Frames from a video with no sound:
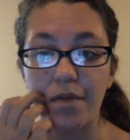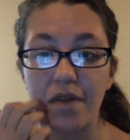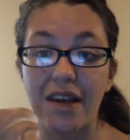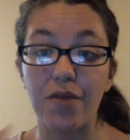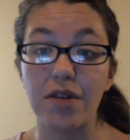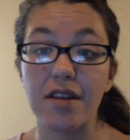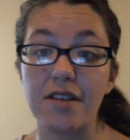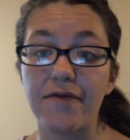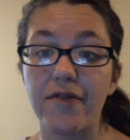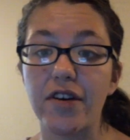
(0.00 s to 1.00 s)
like with
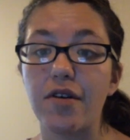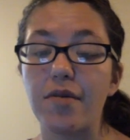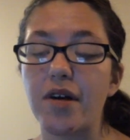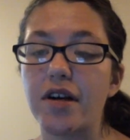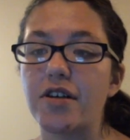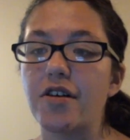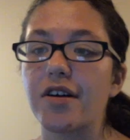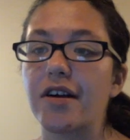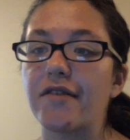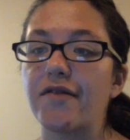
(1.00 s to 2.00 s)
this video, I'm not
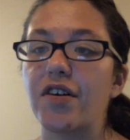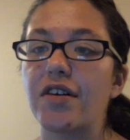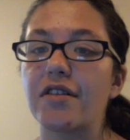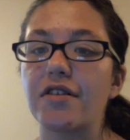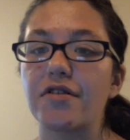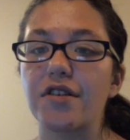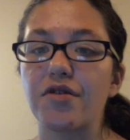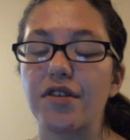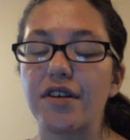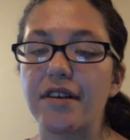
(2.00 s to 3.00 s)
talking very clearly
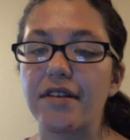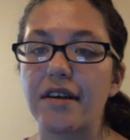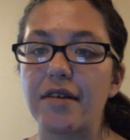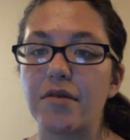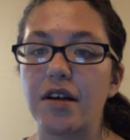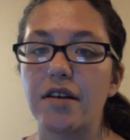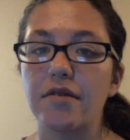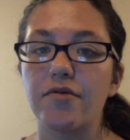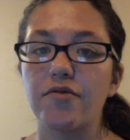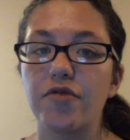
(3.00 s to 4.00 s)
or anything. I'm kind of
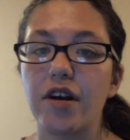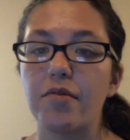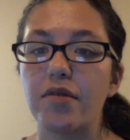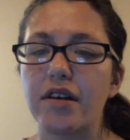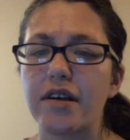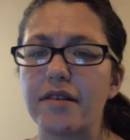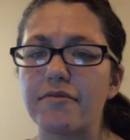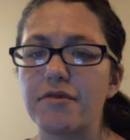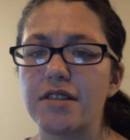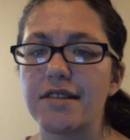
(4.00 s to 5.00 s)
rambling and
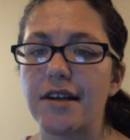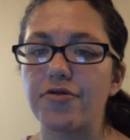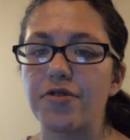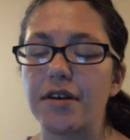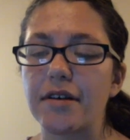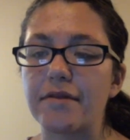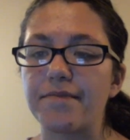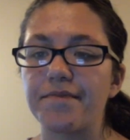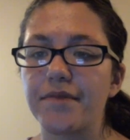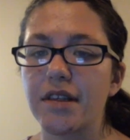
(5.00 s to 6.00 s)
stuttering,
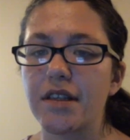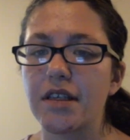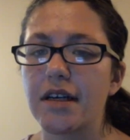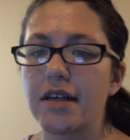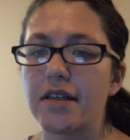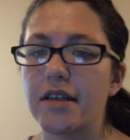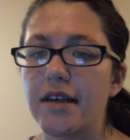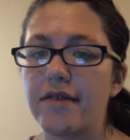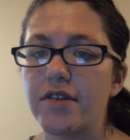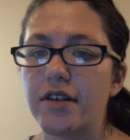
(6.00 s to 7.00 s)
and
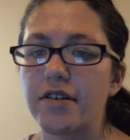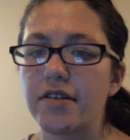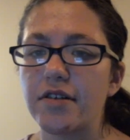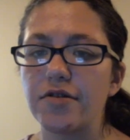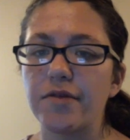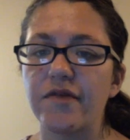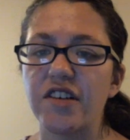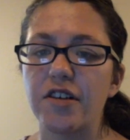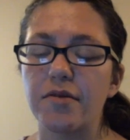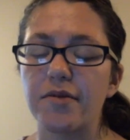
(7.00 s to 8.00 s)
never done a YouTube
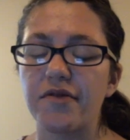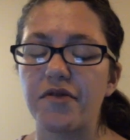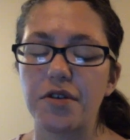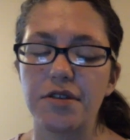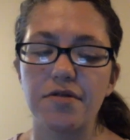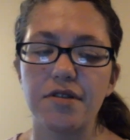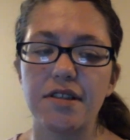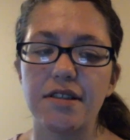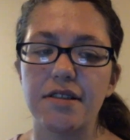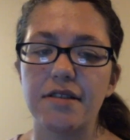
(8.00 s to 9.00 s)
video before, so
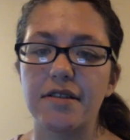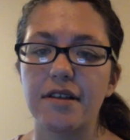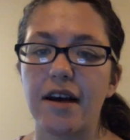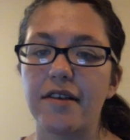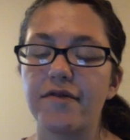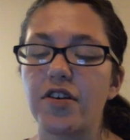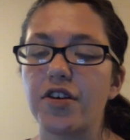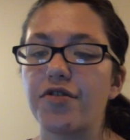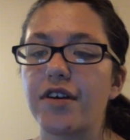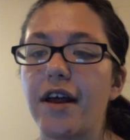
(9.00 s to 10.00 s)
it's kind of
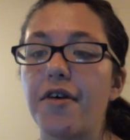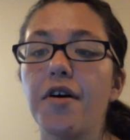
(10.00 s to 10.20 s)
figuring out.